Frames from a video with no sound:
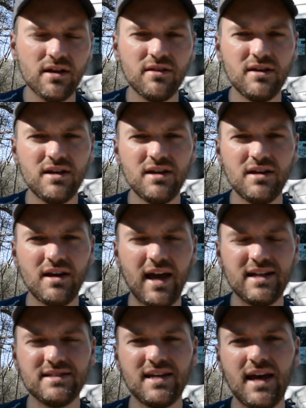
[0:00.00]
The
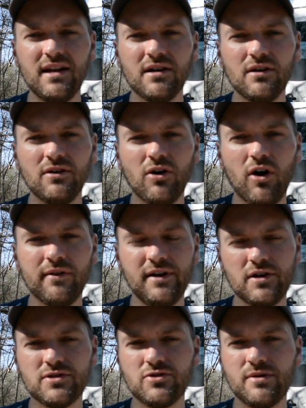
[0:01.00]
antenna on the
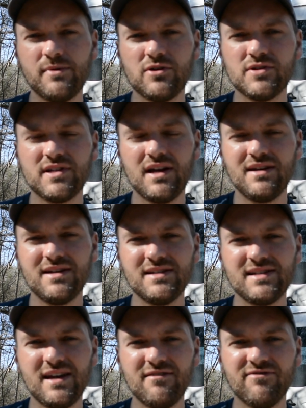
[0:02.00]
Airstream Interstate
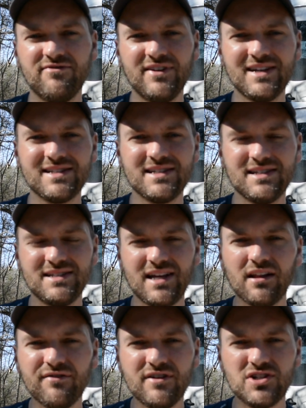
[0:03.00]
is a fixed
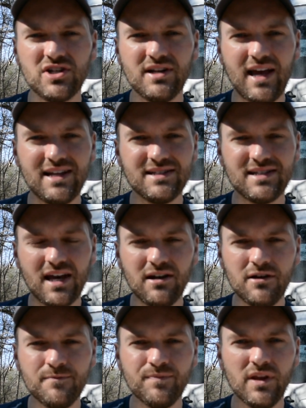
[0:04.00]
television antenna,